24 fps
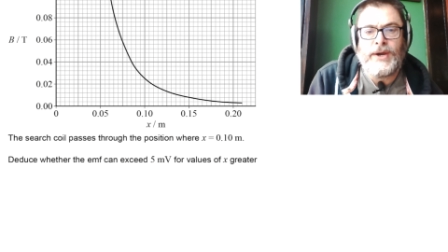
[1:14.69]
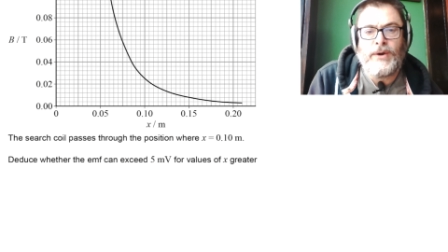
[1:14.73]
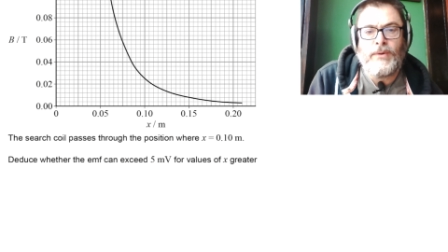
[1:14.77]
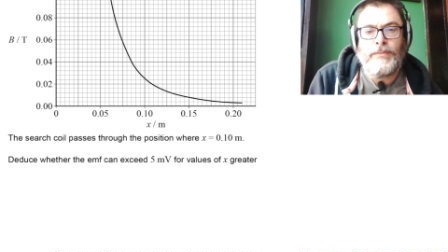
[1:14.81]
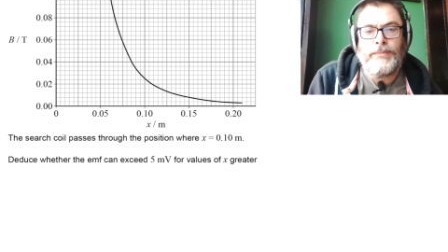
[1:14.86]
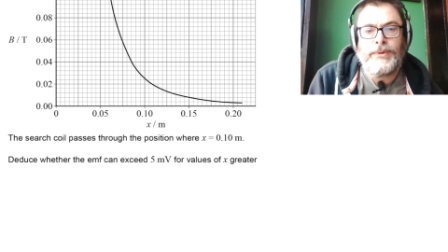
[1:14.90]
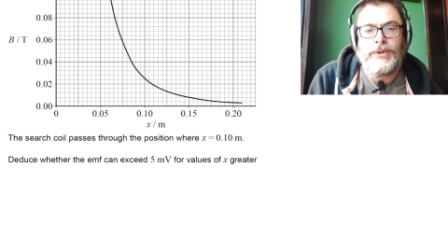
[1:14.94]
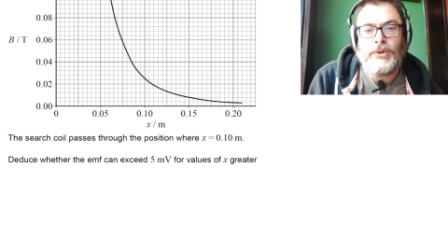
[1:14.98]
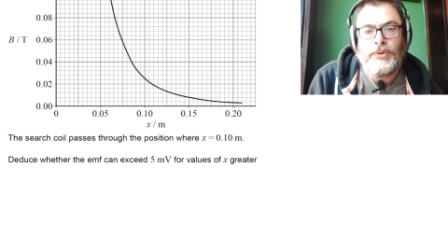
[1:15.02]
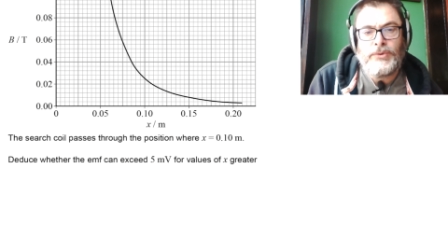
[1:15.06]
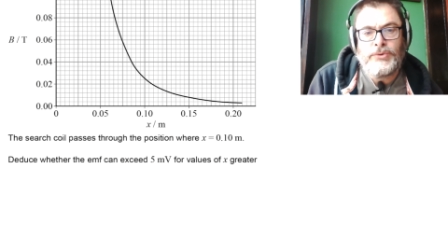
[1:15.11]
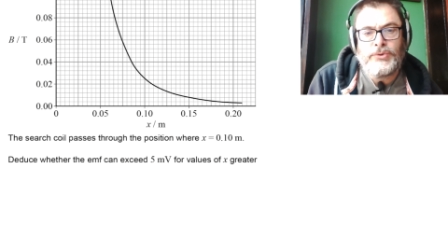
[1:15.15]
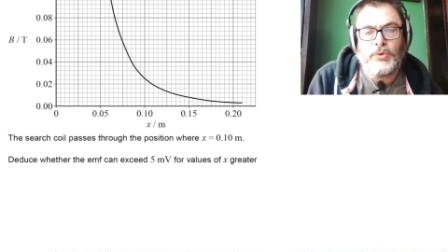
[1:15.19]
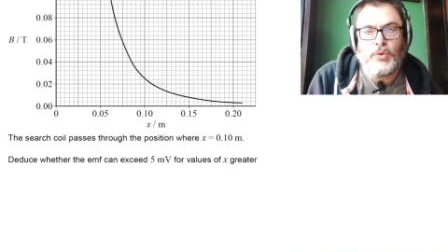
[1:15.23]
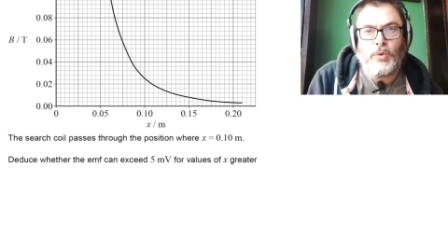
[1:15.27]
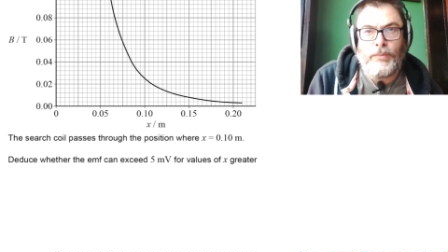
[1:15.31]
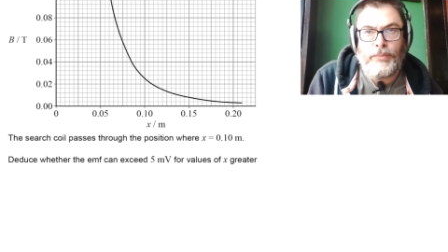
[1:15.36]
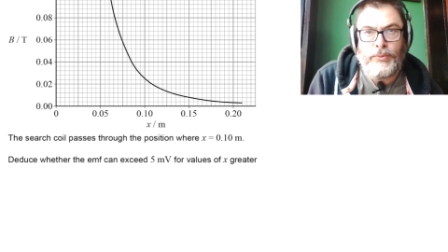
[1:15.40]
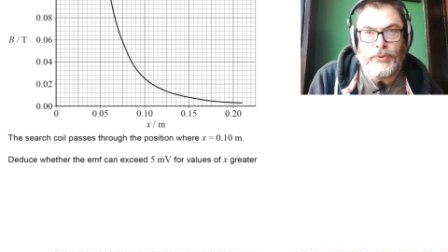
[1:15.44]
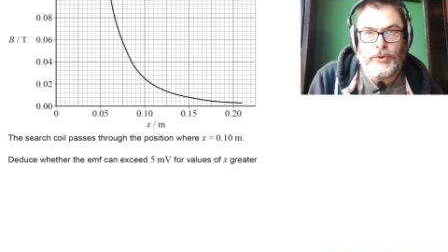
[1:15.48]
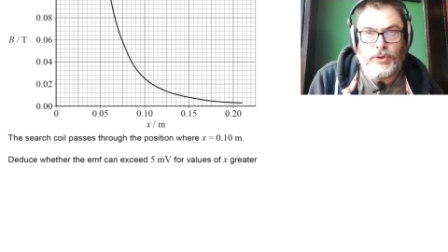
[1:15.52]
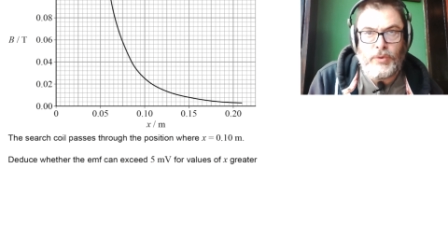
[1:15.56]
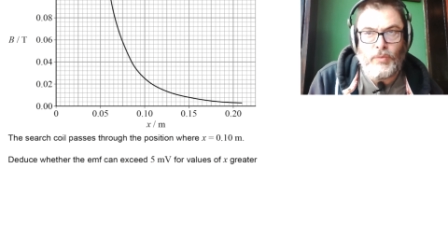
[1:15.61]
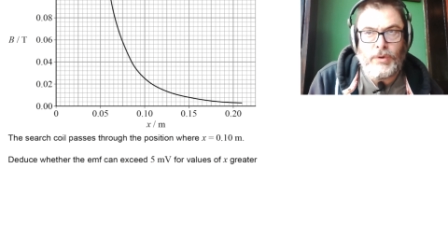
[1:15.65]
out beyond
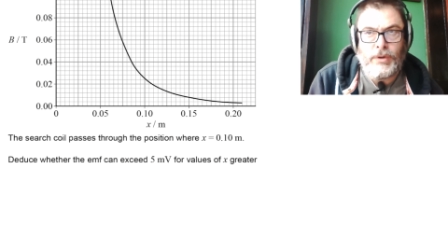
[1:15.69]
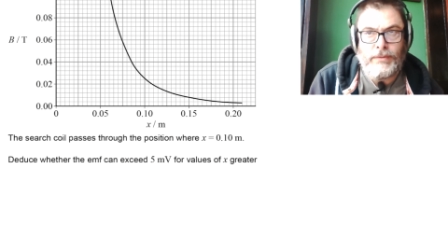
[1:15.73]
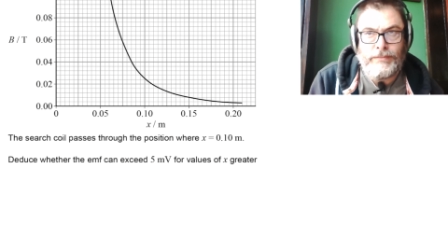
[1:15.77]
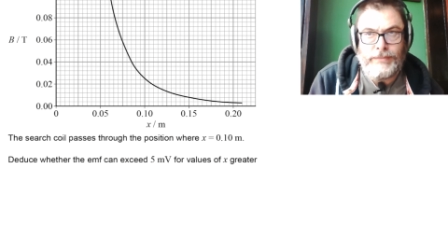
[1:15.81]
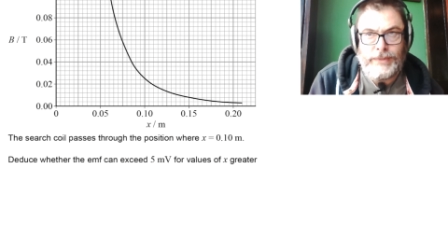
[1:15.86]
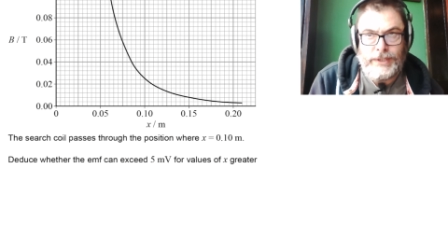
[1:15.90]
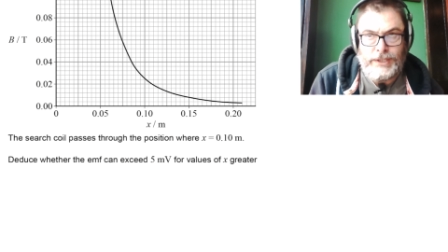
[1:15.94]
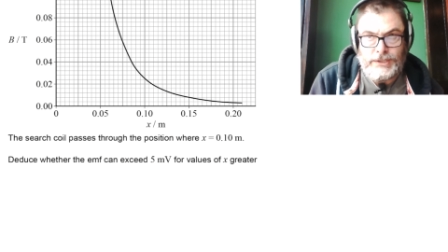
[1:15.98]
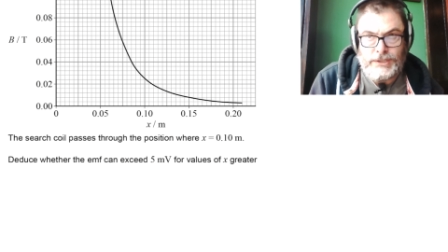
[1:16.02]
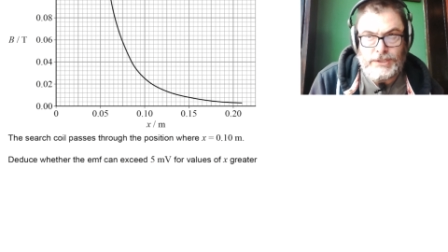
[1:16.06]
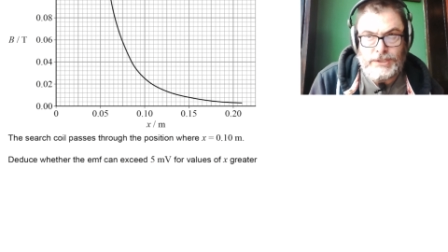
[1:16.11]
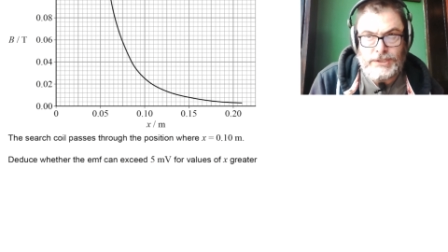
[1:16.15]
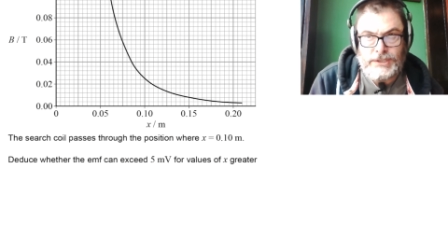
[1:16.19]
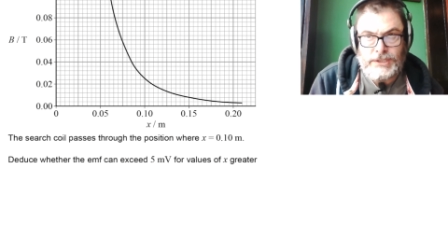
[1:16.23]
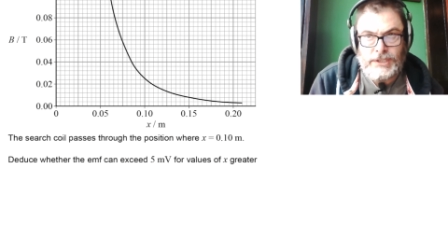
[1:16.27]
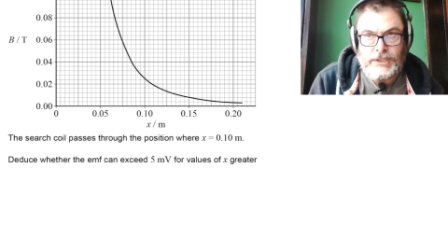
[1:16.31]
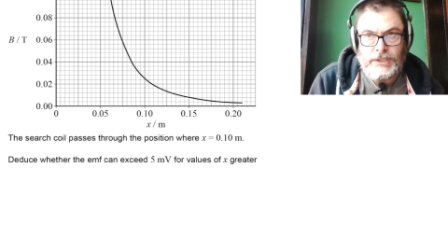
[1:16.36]
0.1 metres.